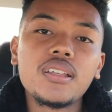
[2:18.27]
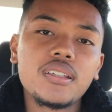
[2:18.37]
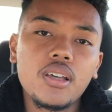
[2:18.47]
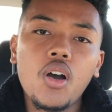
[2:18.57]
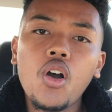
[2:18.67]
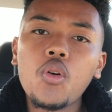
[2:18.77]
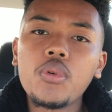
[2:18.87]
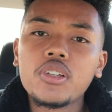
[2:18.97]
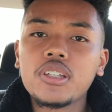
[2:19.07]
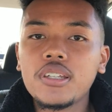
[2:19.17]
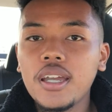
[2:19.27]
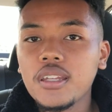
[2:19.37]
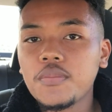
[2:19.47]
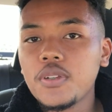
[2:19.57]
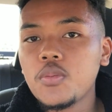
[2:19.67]
There's a whole bunch of
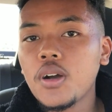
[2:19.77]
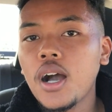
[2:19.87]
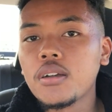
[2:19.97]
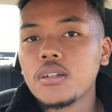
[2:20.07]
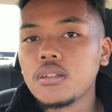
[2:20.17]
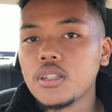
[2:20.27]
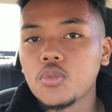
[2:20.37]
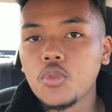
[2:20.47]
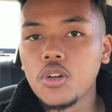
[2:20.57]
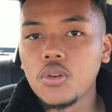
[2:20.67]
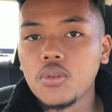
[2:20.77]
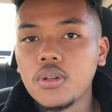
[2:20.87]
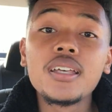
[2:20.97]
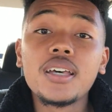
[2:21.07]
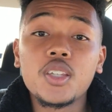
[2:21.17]
negative people out here in this world.
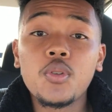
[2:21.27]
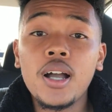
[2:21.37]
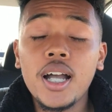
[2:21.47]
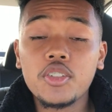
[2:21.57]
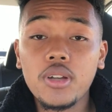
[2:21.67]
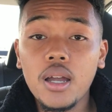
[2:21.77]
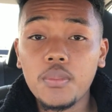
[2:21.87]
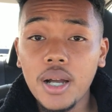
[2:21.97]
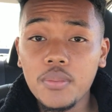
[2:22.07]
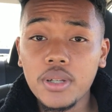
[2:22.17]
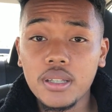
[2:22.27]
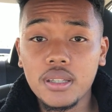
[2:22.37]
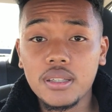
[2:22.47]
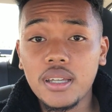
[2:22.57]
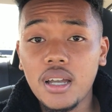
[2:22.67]
That's why I try my best
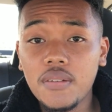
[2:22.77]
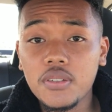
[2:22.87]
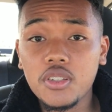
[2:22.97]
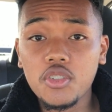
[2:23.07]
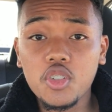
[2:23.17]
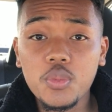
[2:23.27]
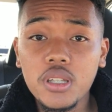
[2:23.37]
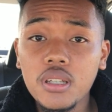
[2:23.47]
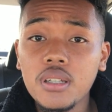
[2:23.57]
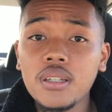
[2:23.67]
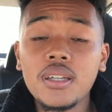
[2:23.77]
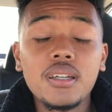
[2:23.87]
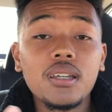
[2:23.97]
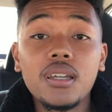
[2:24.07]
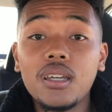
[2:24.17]
to stay off of social media.
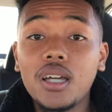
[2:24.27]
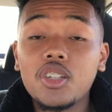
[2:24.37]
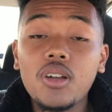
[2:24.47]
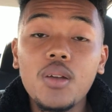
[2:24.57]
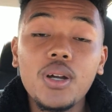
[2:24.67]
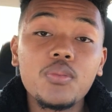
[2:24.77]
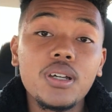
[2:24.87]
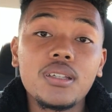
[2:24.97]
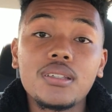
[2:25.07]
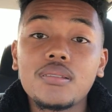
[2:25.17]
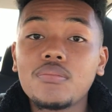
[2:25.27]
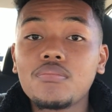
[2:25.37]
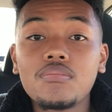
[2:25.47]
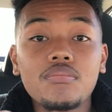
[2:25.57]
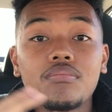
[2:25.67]
And I try my best,
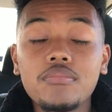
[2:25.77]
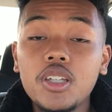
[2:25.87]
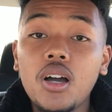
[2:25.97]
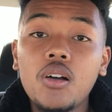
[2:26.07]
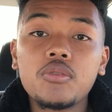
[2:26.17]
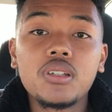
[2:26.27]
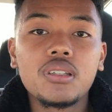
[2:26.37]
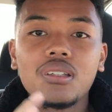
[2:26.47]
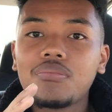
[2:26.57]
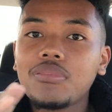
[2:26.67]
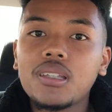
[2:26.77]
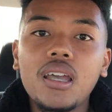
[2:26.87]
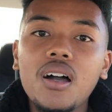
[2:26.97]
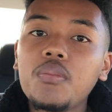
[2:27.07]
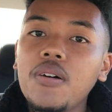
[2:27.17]
you know, just to
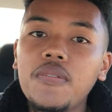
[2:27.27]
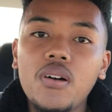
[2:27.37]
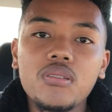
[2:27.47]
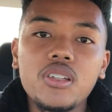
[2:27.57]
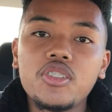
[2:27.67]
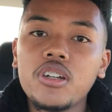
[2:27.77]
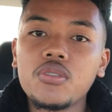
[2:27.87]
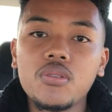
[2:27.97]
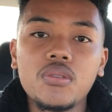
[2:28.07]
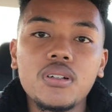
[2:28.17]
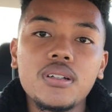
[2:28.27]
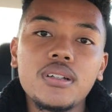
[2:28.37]
stay off my phone in general.